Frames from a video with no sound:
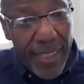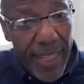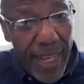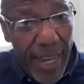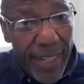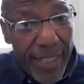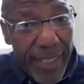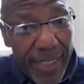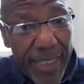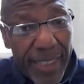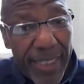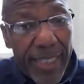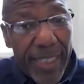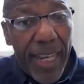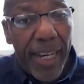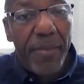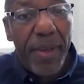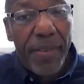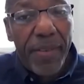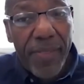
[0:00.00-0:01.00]
at
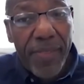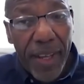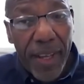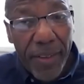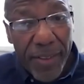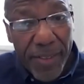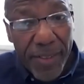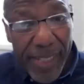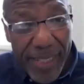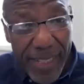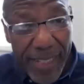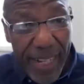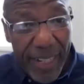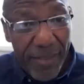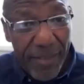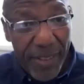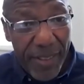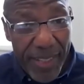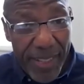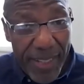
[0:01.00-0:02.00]
some of those
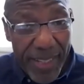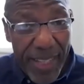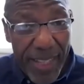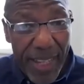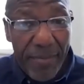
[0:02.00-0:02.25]
inequities